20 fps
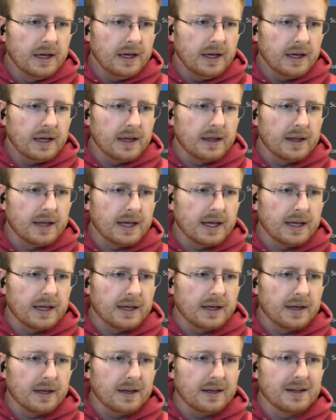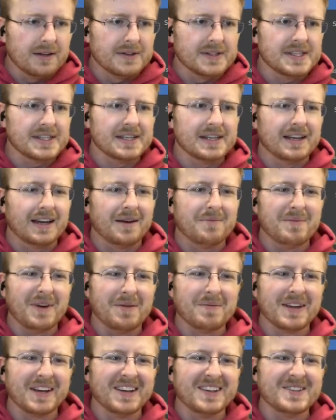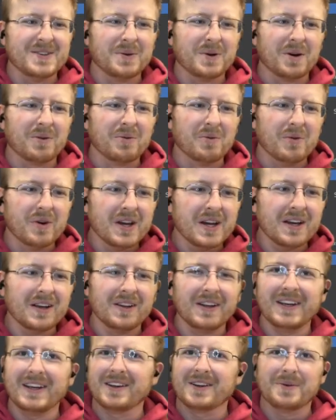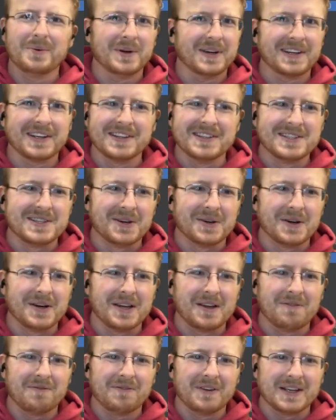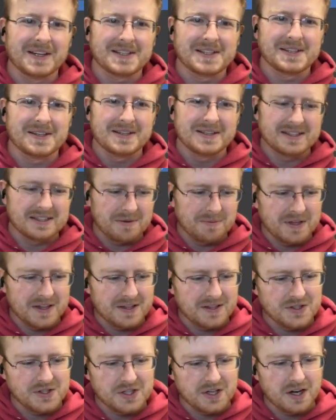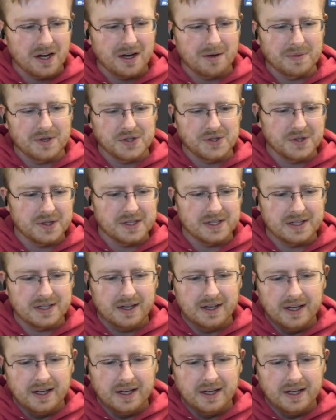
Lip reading: And then you'll see, I'm gonna do a really quick and dirty fix on some of the geometry.